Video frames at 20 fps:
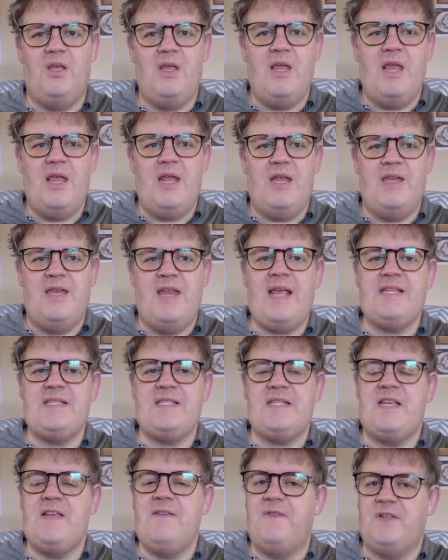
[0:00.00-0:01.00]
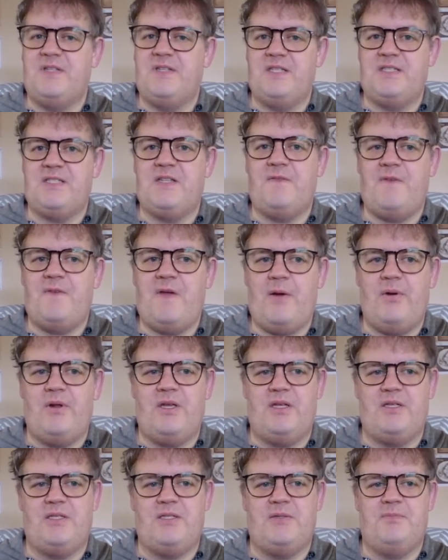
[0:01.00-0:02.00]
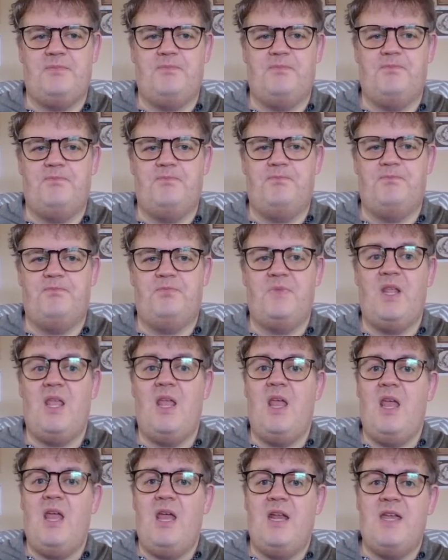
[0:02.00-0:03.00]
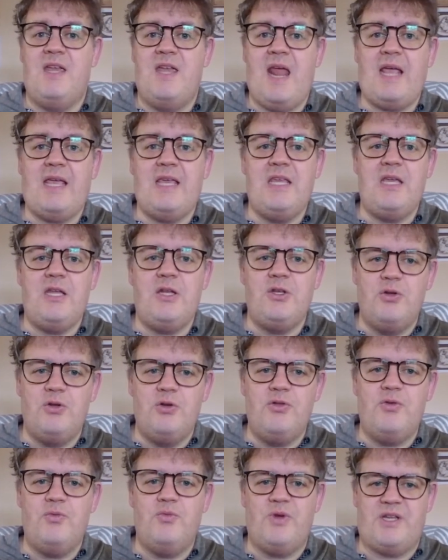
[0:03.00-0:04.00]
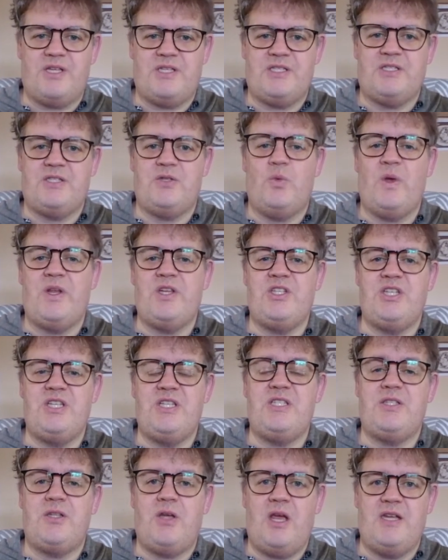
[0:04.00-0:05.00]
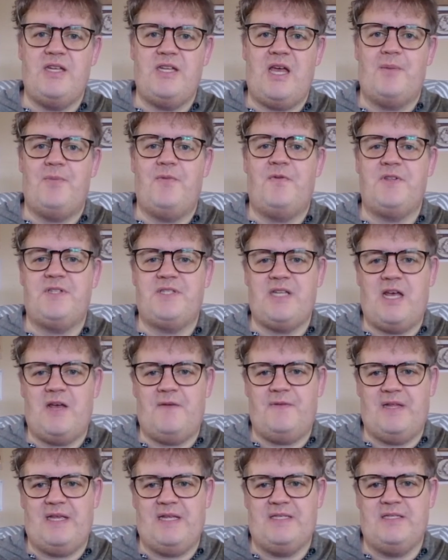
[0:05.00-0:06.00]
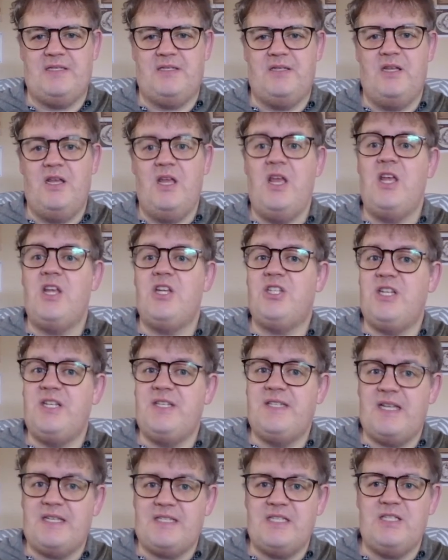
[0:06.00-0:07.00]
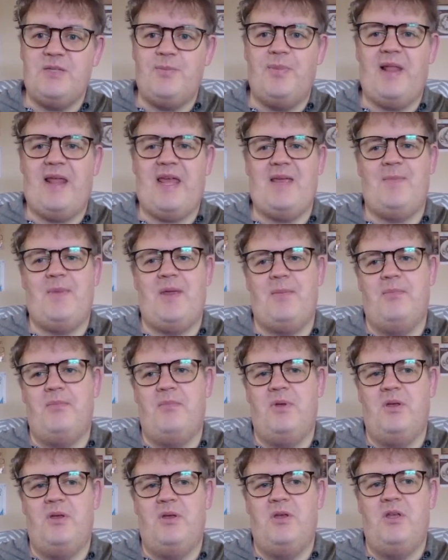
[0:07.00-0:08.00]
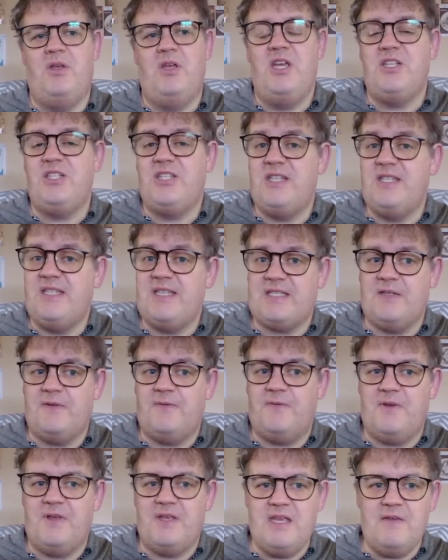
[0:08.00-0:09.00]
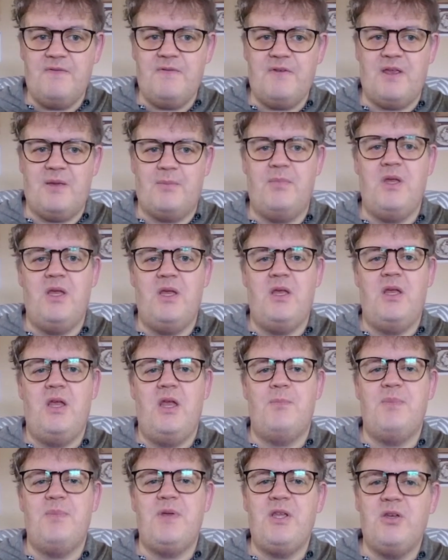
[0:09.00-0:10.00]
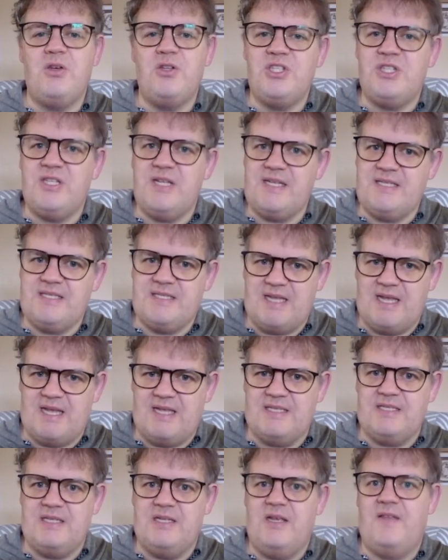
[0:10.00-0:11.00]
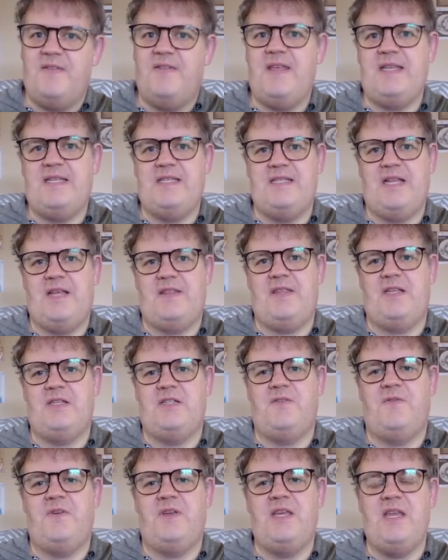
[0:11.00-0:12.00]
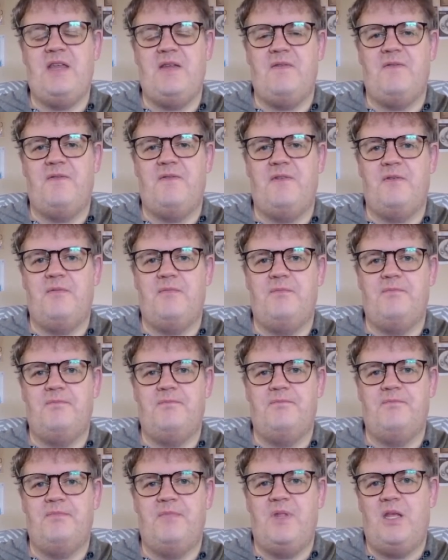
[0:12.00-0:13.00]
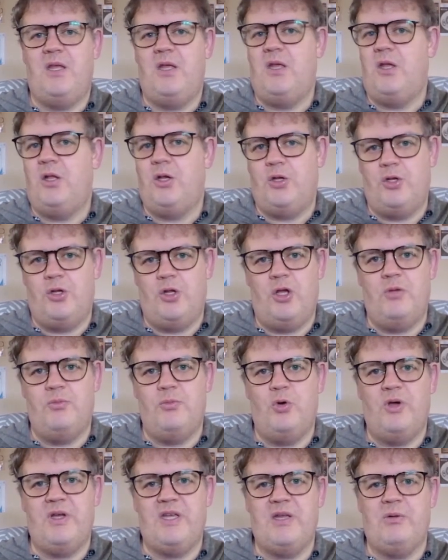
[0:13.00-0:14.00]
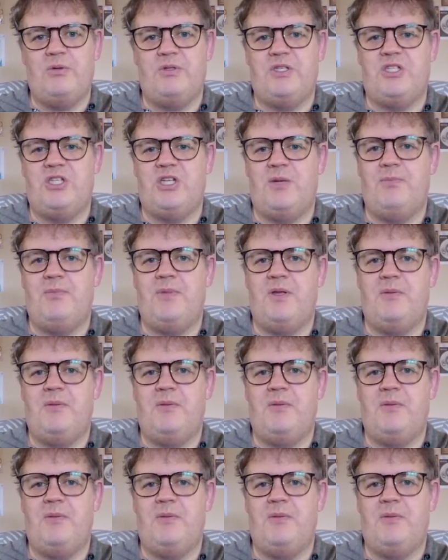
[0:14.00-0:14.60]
Next, he visits the Farragut. Nakia knew the risks when she signed up for Starfleet. She doesn't blame him. She doesn't forgive him because she says there's nothing to forgive. No more guilt, Jim.